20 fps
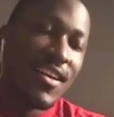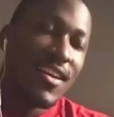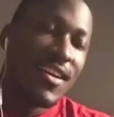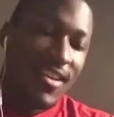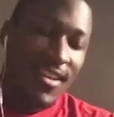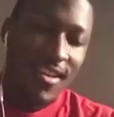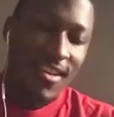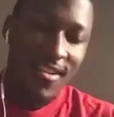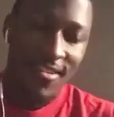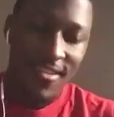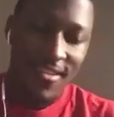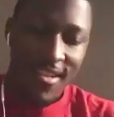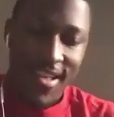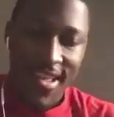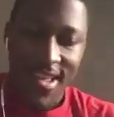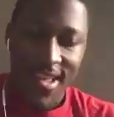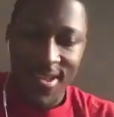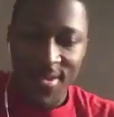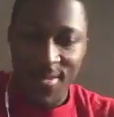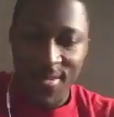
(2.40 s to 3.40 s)
All
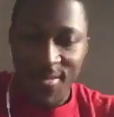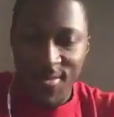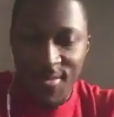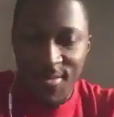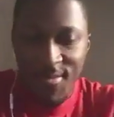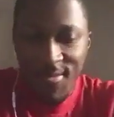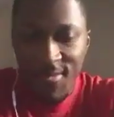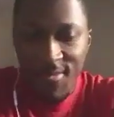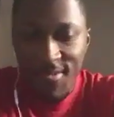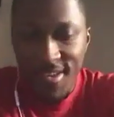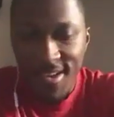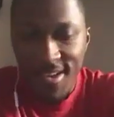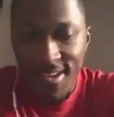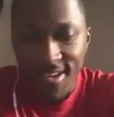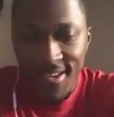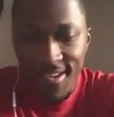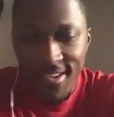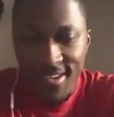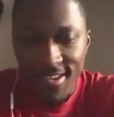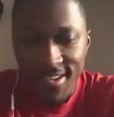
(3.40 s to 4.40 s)
right.
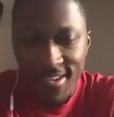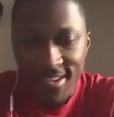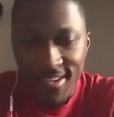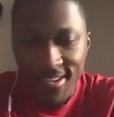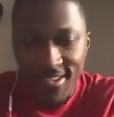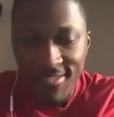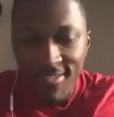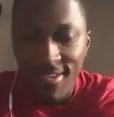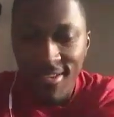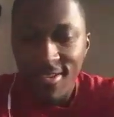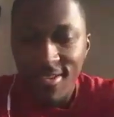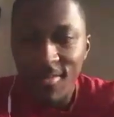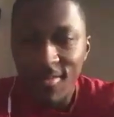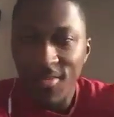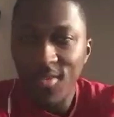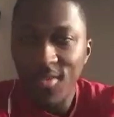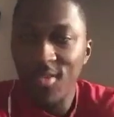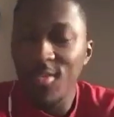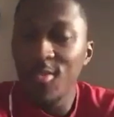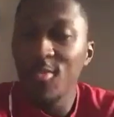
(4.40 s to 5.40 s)
Well, welcome
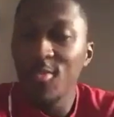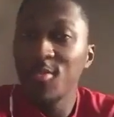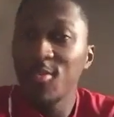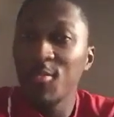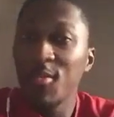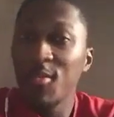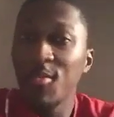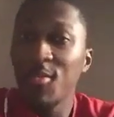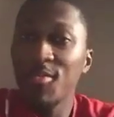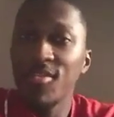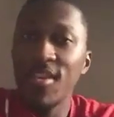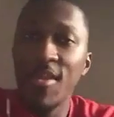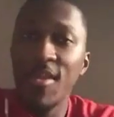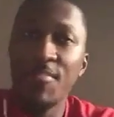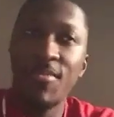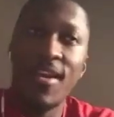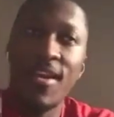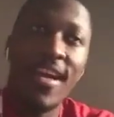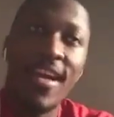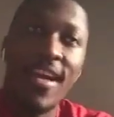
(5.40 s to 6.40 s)
to the
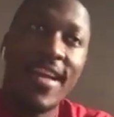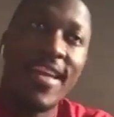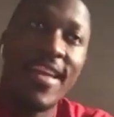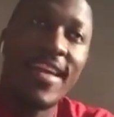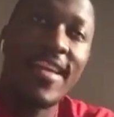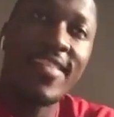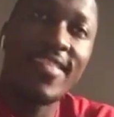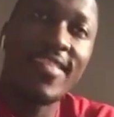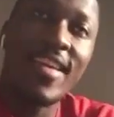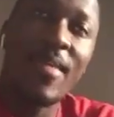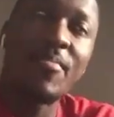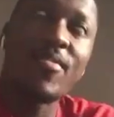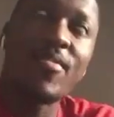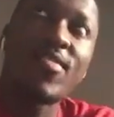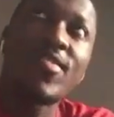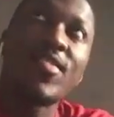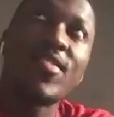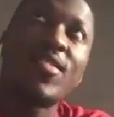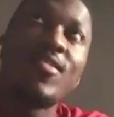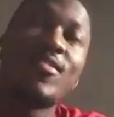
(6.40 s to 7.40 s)
WolfShadePodcast
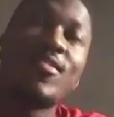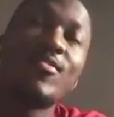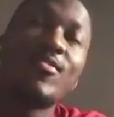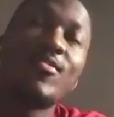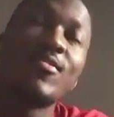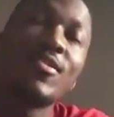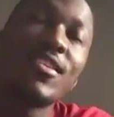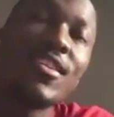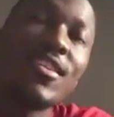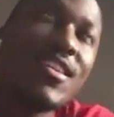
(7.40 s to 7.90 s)
episode